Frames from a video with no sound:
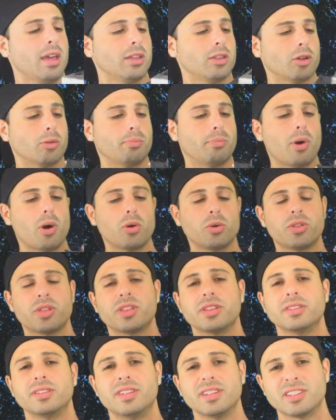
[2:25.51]
They're both
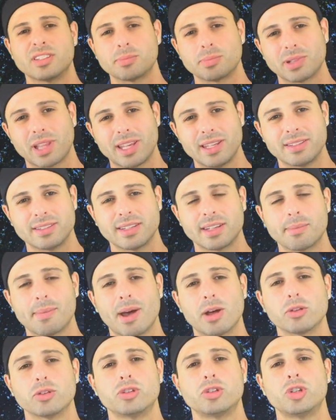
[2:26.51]
displacing
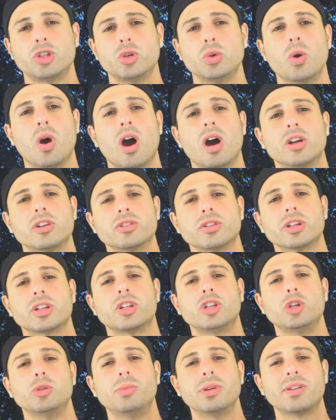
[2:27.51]
about 200
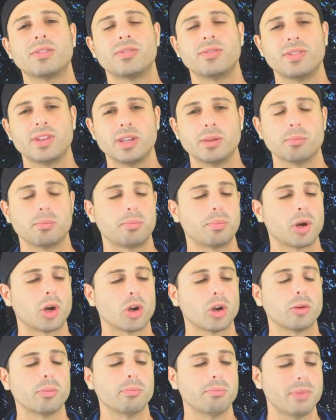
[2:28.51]
cubic feet
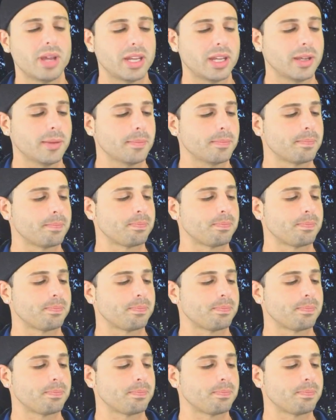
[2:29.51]
per minute.